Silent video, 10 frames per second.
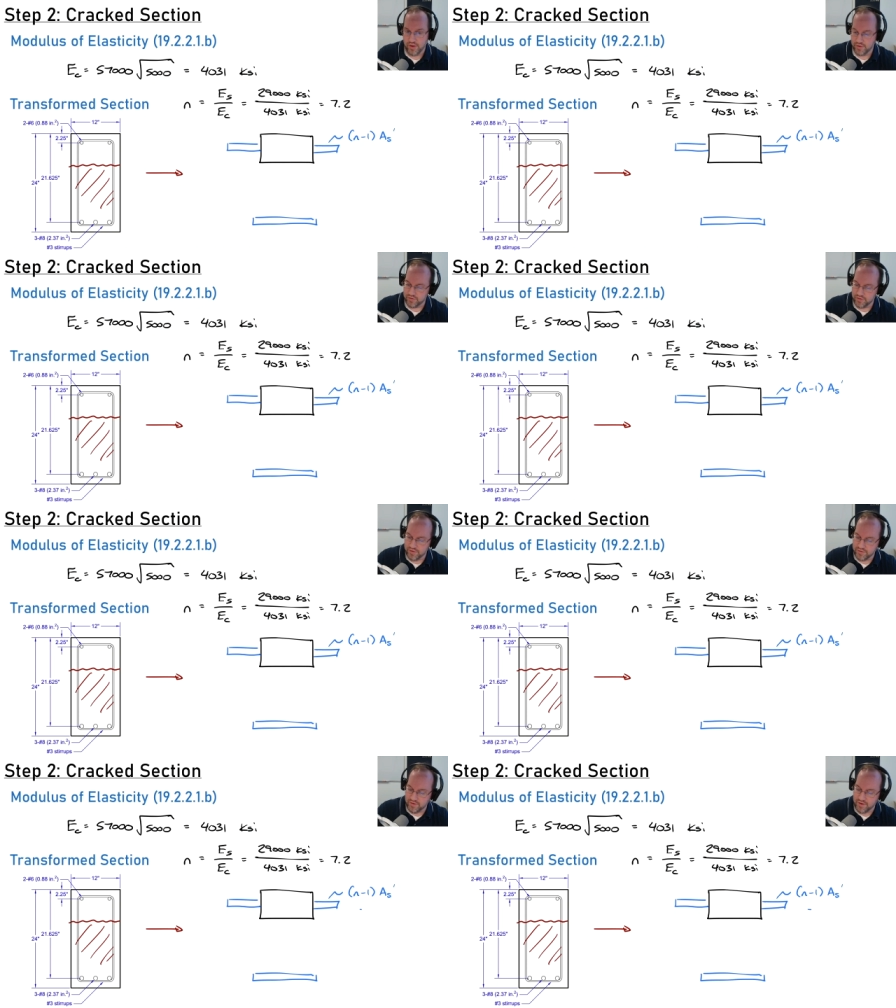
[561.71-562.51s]
So
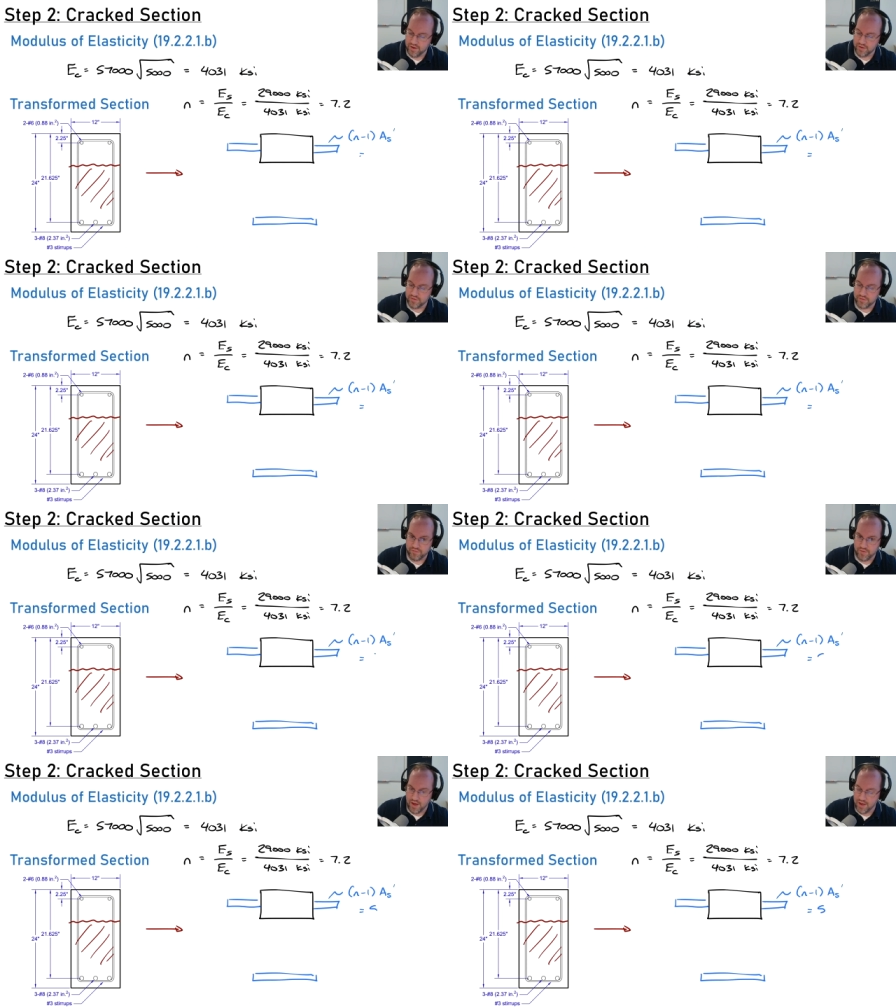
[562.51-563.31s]
this is
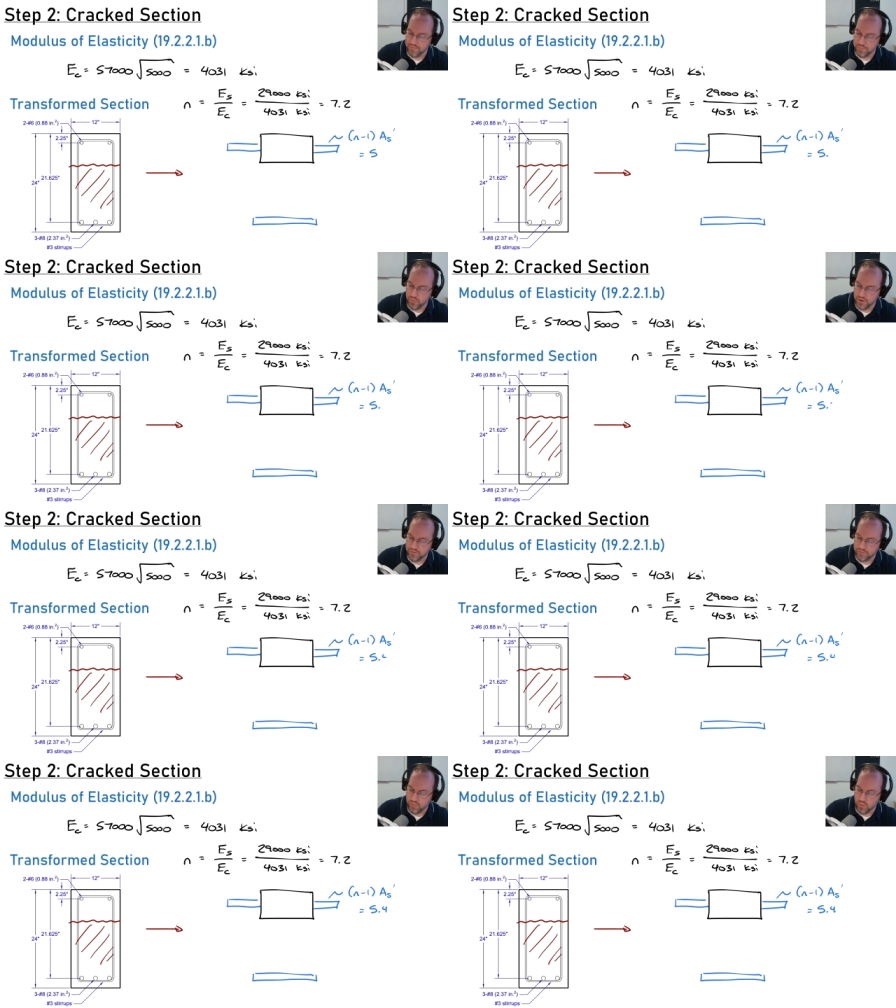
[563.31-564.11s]

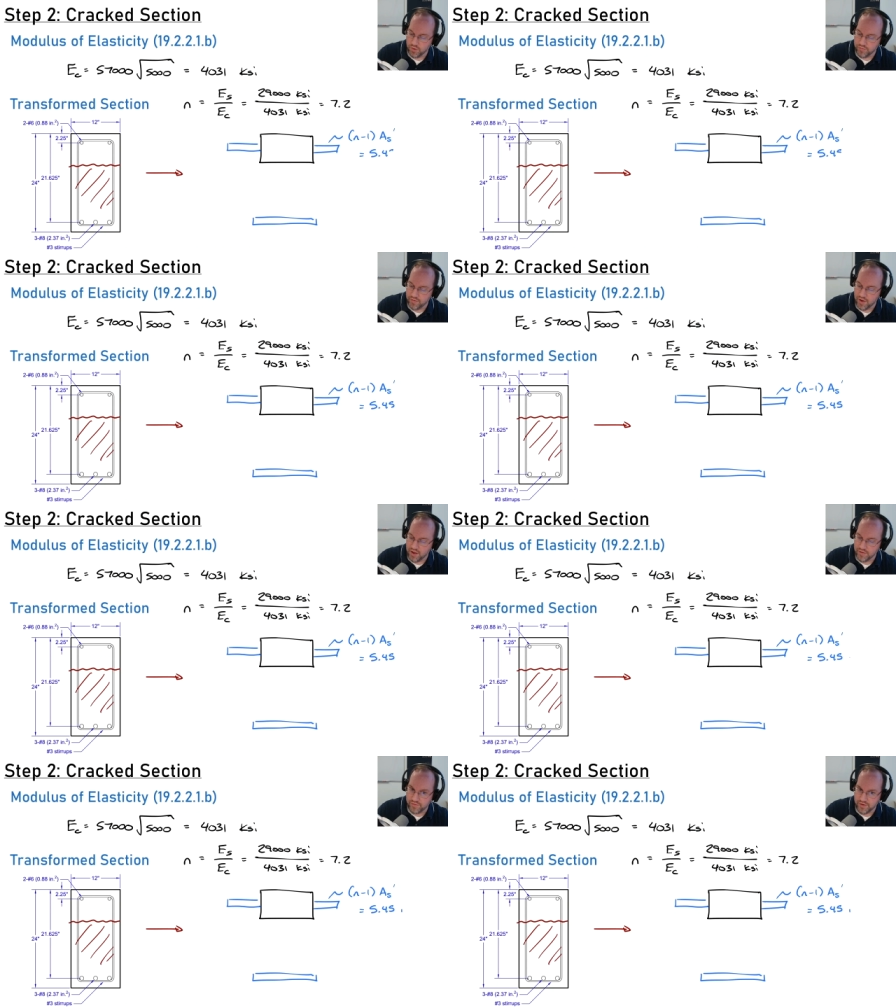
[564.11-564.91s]

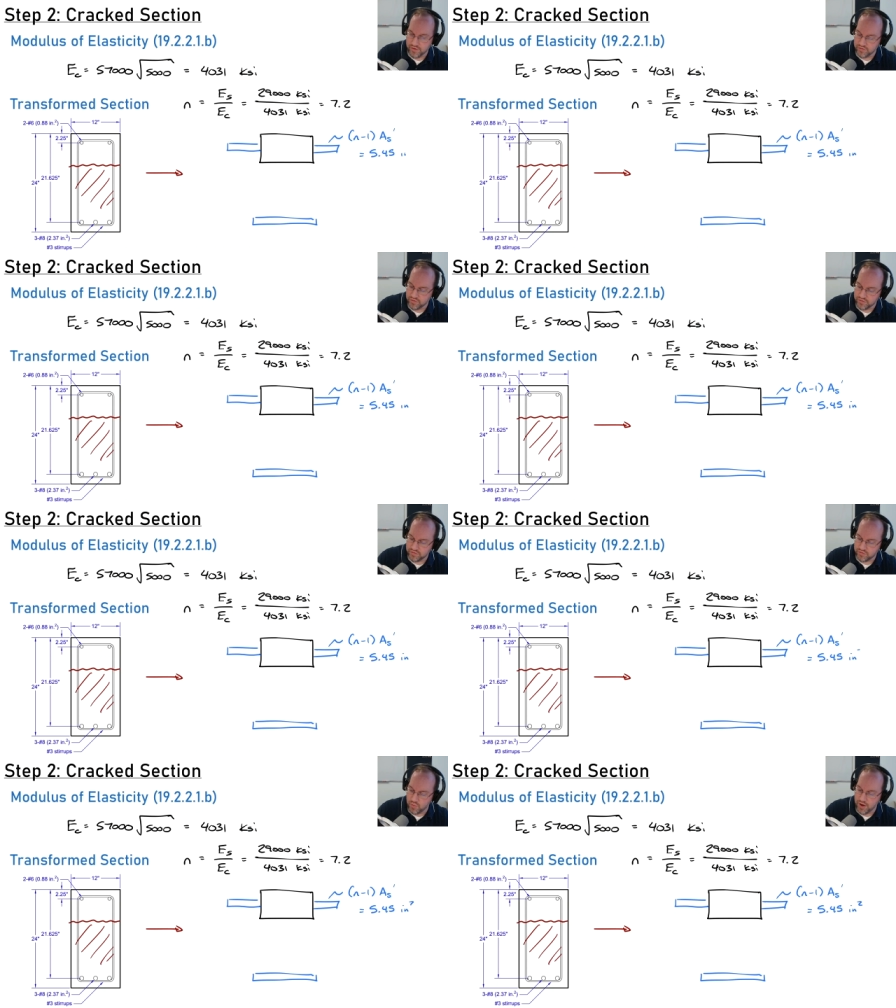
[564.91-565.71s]
5.45 inches
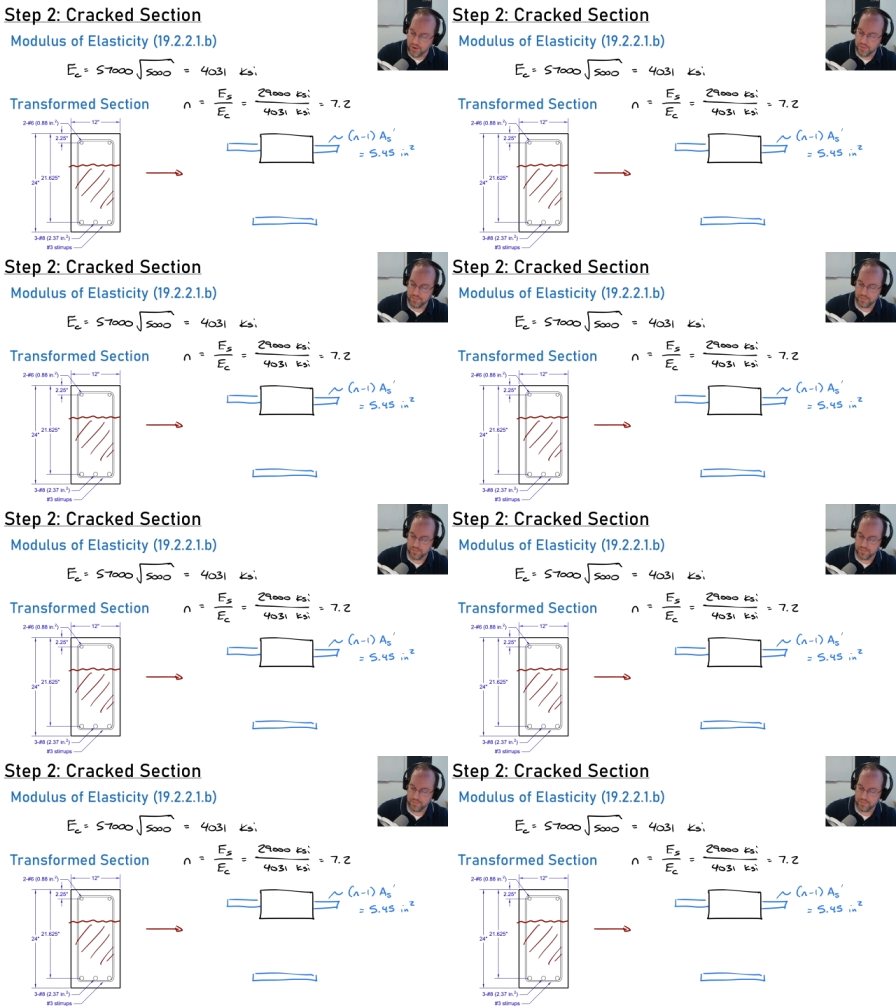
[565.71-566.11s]
squared.